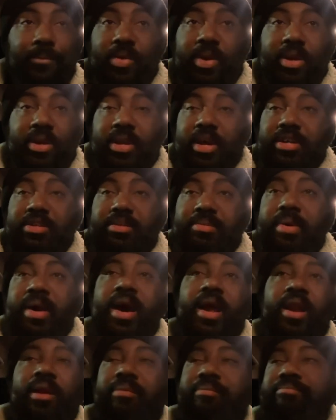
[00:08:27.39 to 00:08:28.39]
It doesn't
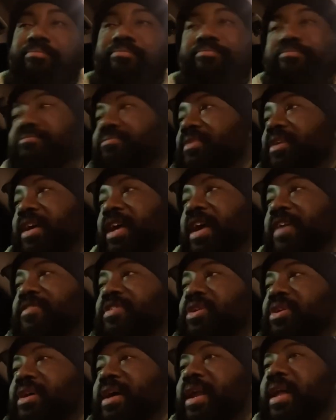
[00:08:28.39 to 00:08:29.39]
matter. If
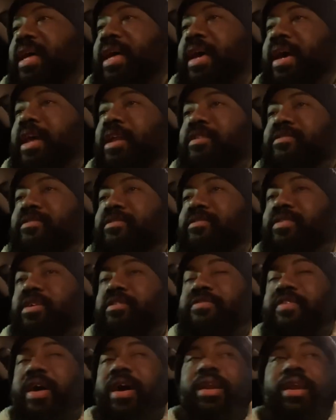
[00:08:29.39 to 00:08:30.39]
you're not ahead of your
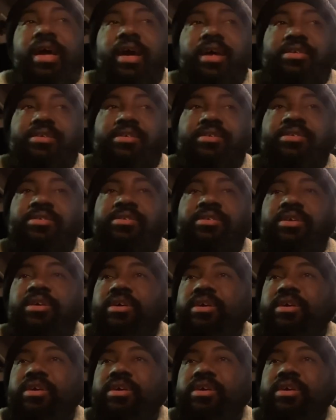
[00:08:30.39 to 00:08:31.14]
finances,